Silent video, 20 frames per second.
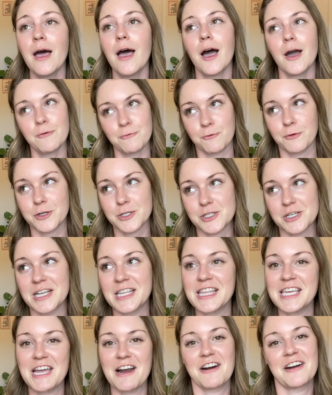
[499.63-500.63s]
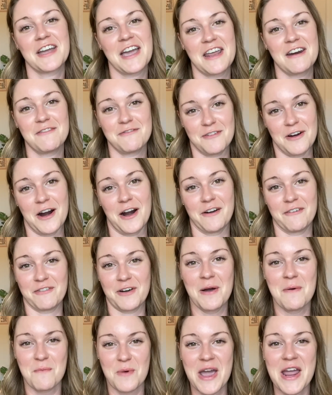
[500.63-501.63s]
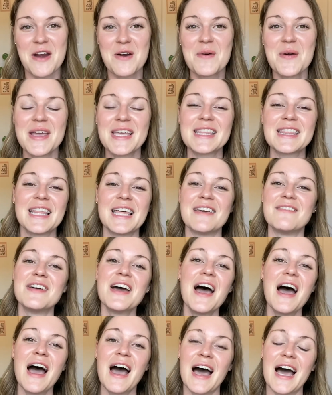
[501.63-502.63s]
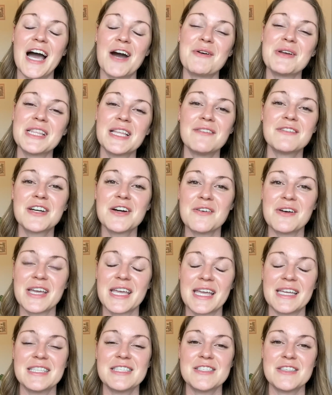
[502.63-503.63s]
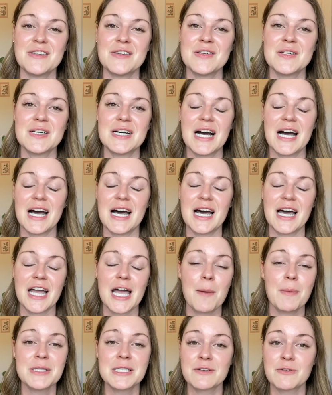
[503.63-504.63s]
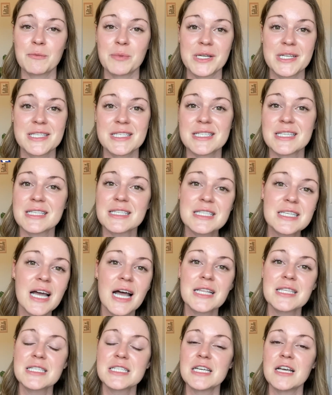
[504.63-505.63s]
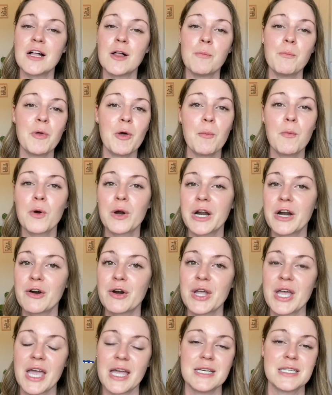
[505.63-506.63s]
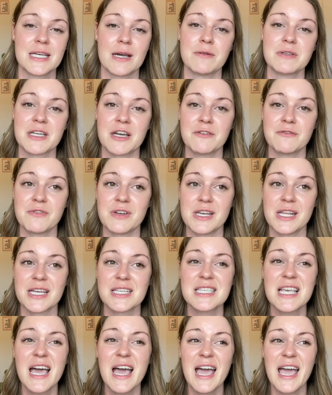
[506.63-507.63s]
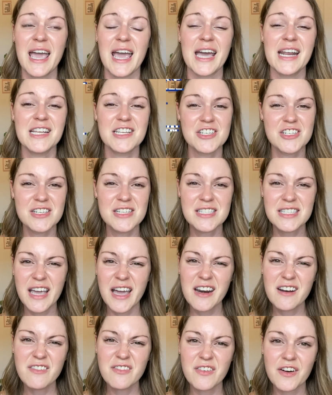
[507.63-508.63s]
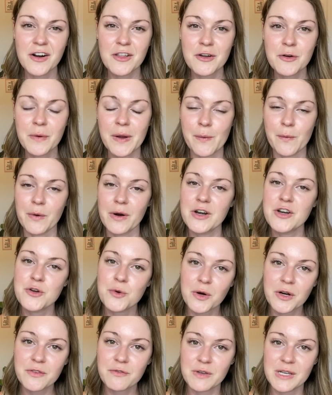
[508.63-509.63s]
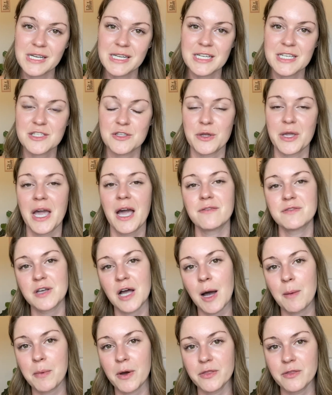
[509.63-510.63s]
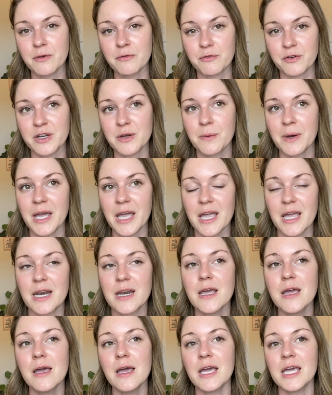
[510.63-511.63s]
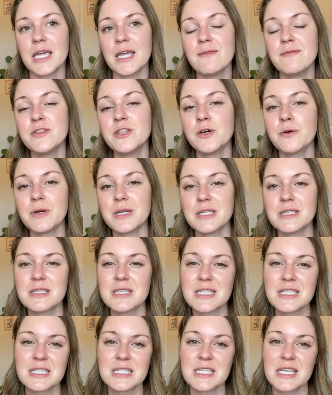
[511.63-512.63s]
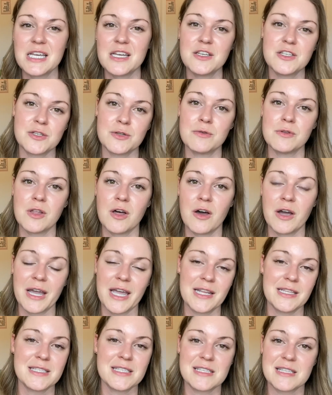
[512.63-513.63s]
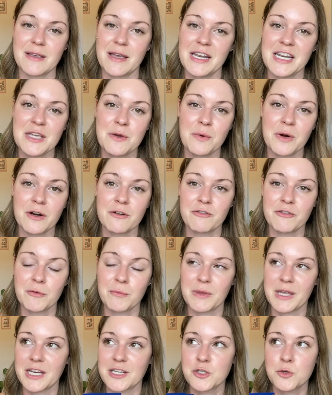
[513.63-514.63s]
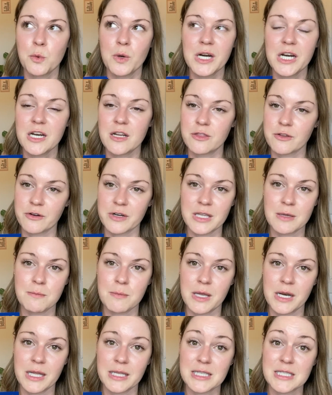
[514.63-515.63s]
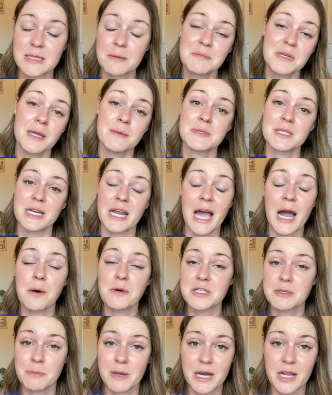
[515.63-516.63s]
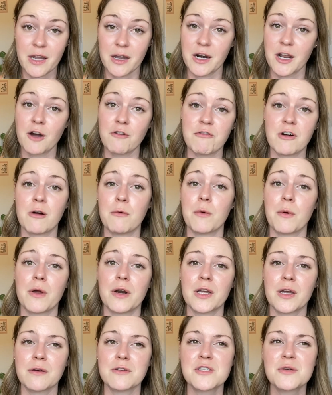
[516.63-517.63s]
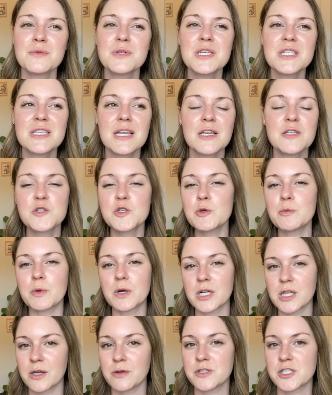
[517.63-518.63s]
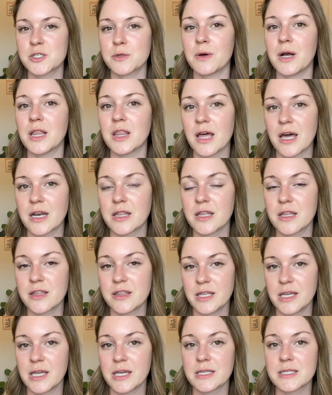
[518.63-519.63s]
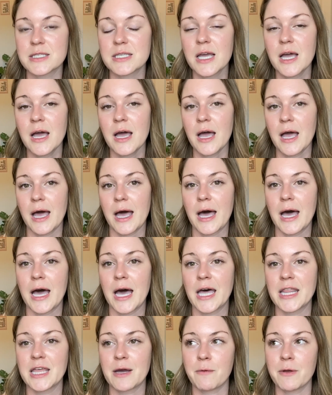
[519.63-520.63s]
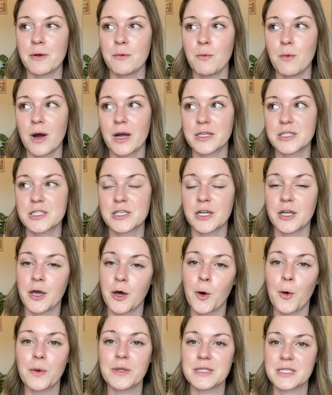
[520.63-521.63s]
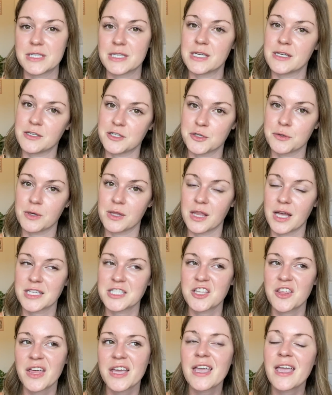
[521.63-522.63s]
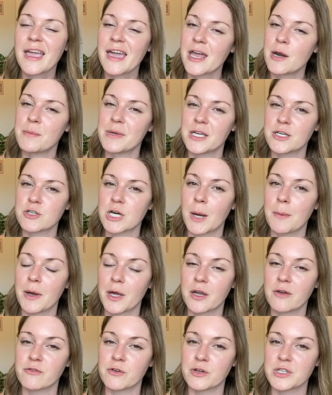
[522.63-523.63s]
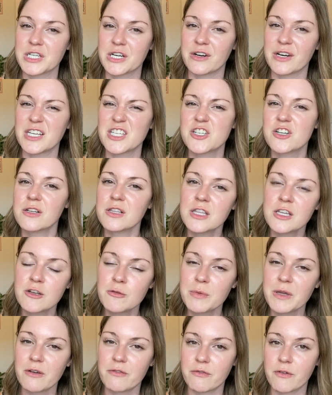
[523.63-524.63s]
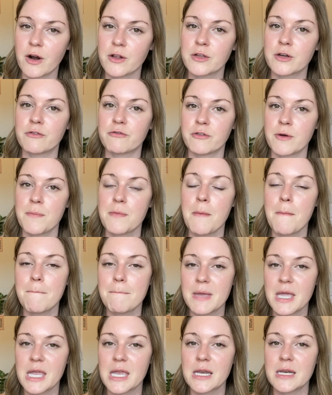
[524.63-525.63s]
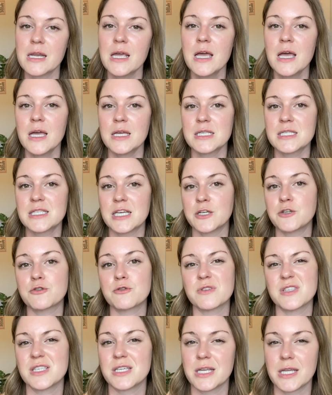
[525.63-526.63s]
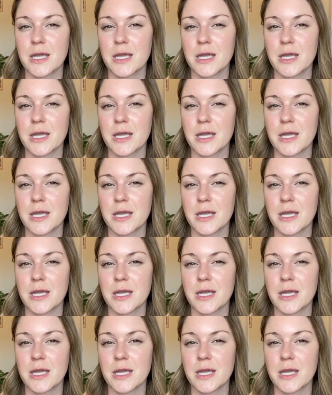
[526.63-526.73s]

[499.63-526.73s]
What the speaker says: unfortunately, are kind of far from where we live. We love going to a couple different places in Scottsdale, Biltmore area, and downtown Phoenix. And it's just kind of farther away. We're in North Phoenix, so you have to hop on the freeway. And even though it doesn't take too long, it's anywhere from like 20 to 30 minutes, sometimes an hour, depending on how far we want to go. So we're just not super close to a lot of the things that we want to go and see and do a lot. So that can kind of be a drawback of Norterra, is you're a little bit farther from the main central city